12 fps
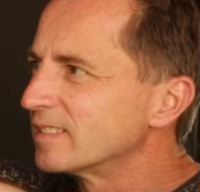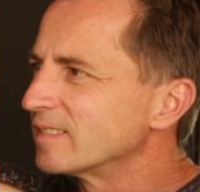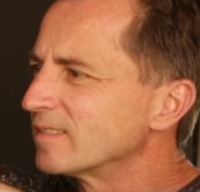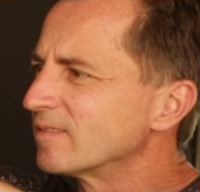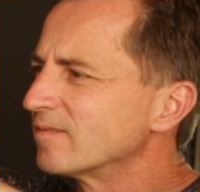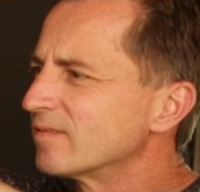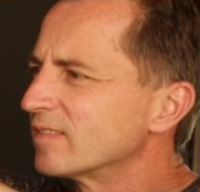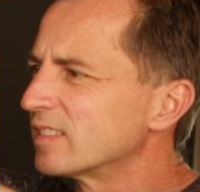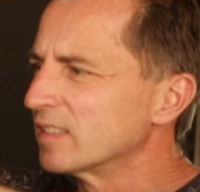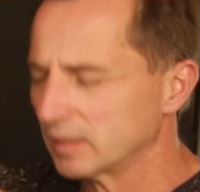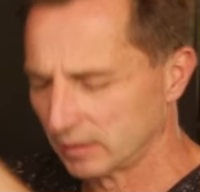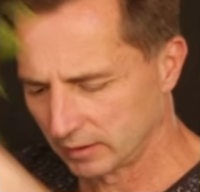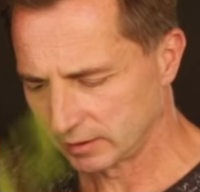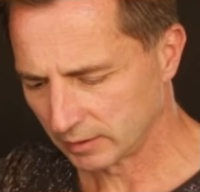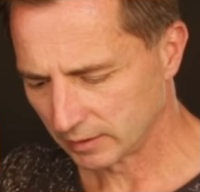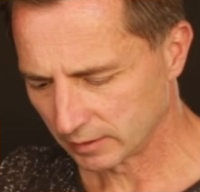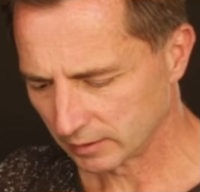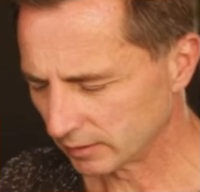but I would do
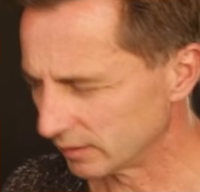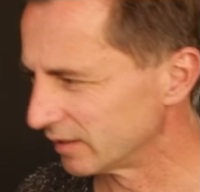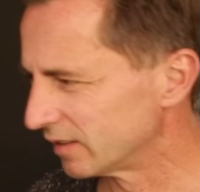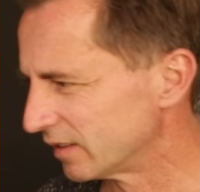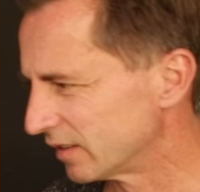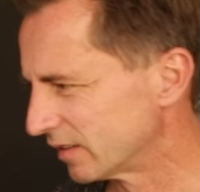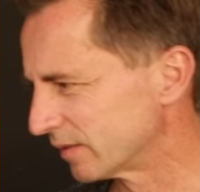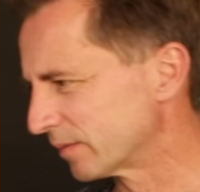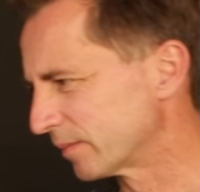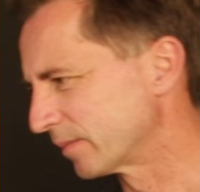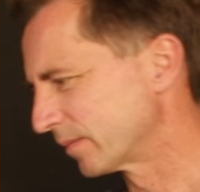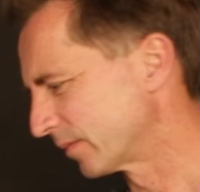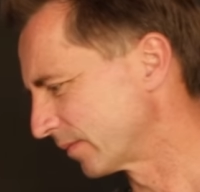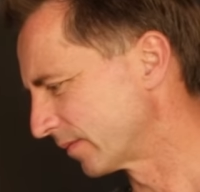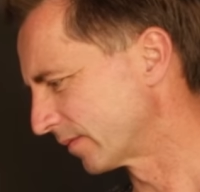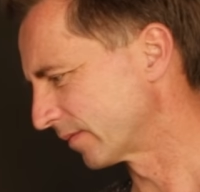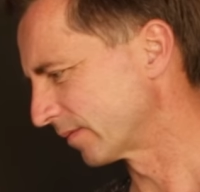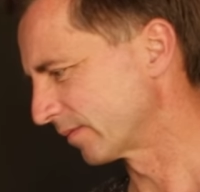it on an elm.
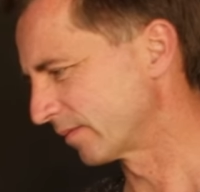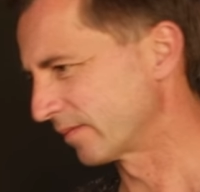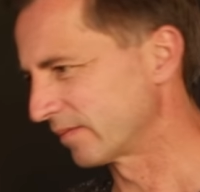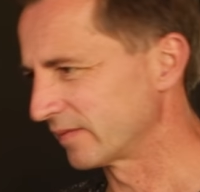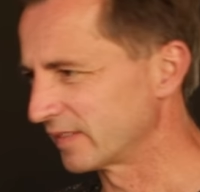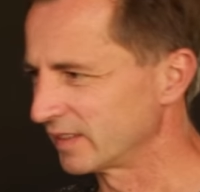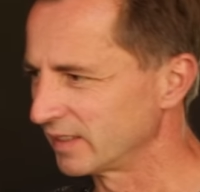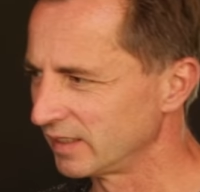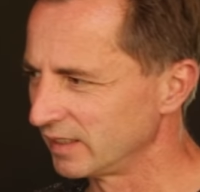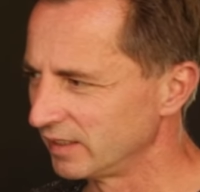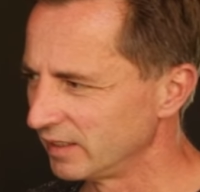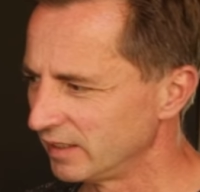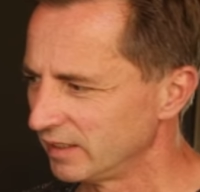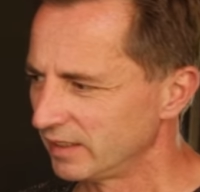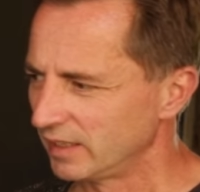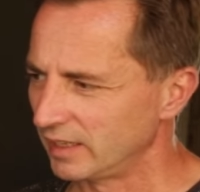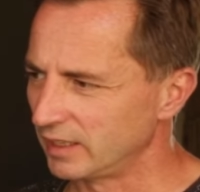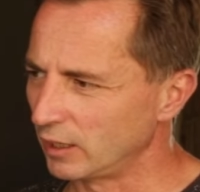Elm responds really
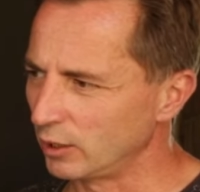well to